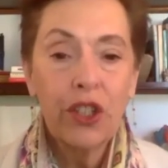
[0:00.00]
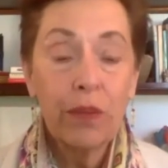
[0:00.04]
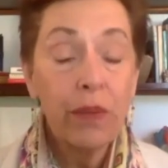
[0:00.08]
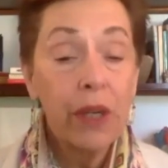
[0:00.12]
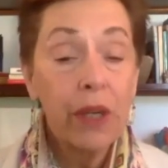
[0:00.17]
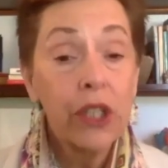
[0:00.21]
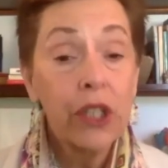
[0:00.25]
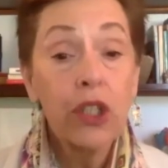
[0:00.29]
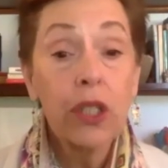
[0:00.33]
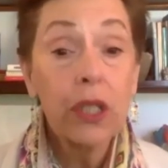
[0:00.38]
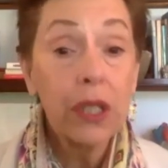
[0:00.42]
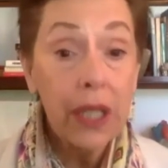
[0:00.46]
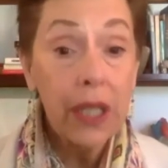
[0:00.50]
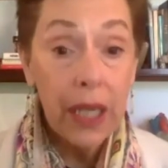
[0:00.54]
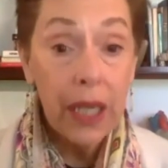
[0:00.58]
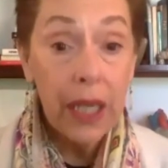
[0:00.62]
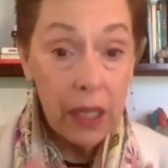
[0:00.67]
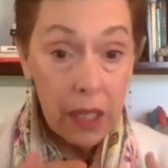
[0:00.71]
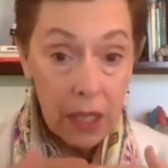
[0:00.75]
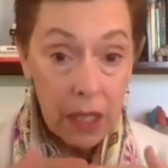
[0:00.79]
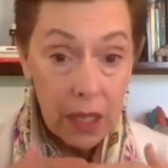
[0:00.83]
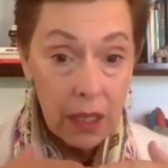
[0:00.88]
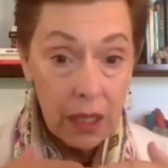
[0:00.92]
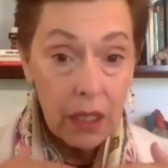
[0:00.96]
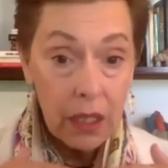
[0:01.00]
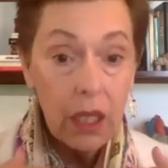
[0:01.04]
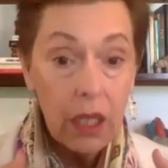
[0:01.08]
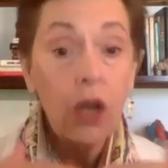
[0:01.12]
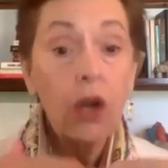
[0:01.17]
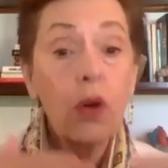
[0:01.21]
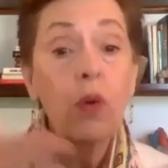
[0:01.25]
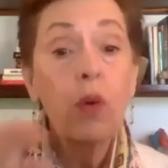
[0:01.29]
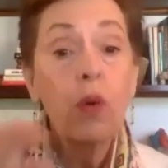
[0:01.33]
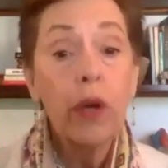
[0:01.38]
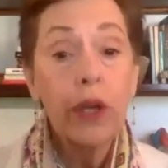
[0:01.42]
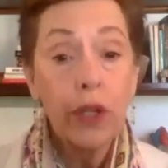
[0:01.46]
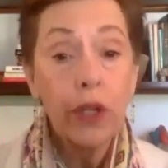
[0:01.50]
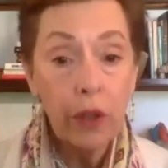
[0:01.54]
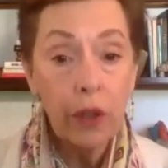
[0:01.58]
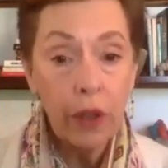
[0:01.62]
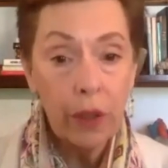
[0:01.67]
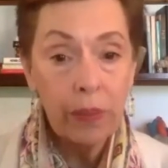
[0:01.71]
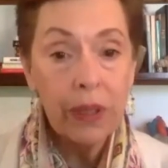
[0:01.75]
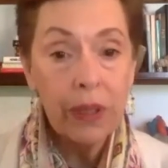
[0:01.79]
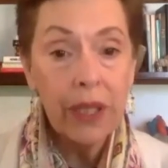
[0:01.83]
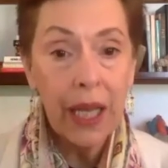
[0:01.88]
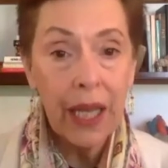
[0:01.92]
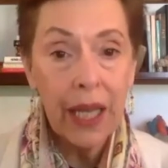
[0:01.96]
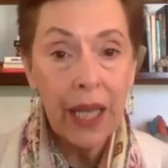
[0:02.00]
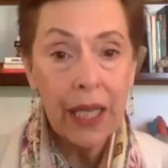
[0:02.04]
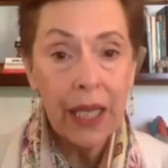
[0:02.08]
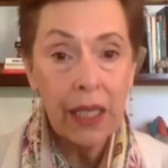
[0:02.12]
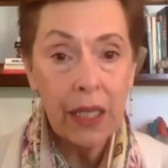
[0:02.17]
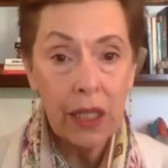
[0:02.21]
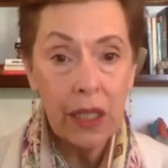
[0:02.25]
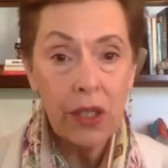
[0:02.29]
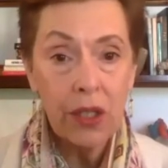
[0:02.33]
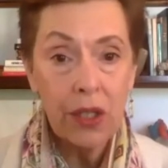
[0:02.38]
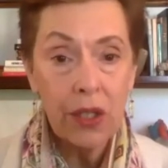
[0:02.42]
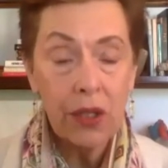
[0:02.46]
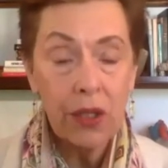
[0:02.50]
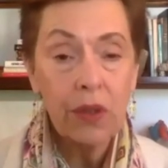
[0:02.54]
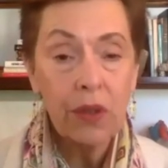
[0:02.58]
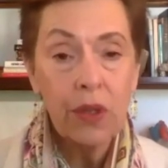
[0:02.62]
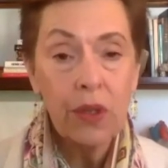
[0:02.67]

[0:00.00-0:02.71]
much less know what you're applying it to,